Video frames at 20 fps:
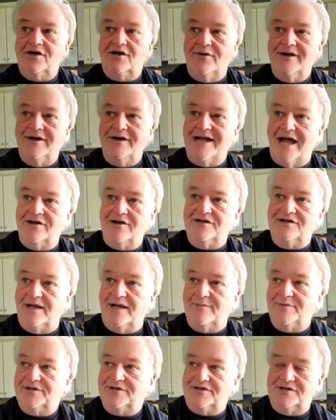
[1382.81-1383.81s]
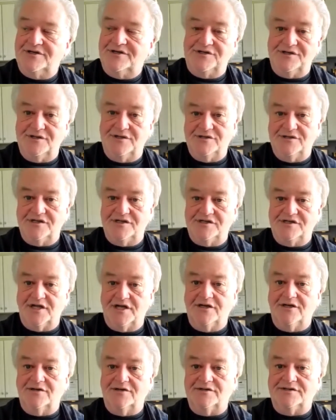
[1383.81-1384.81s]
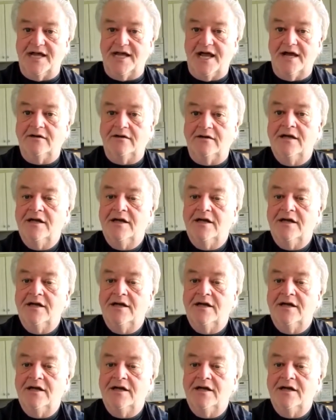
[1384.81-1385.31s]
going down in temperature as soon as the sun goes down.